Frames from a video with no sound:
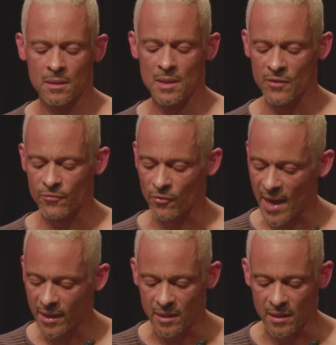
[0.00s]
if
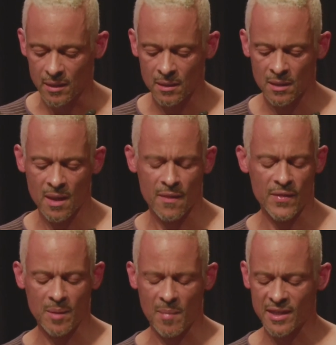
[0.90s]
writing,
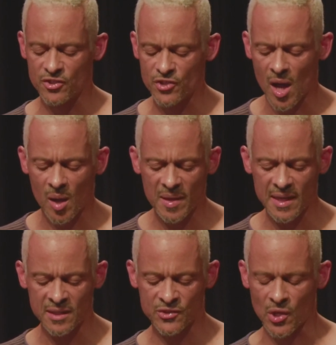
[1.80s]
then my job
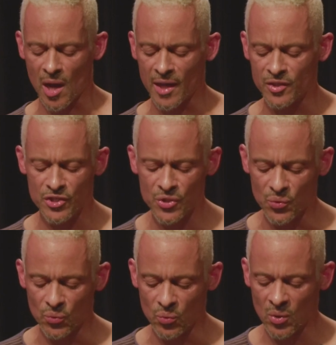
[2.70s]
is to undo.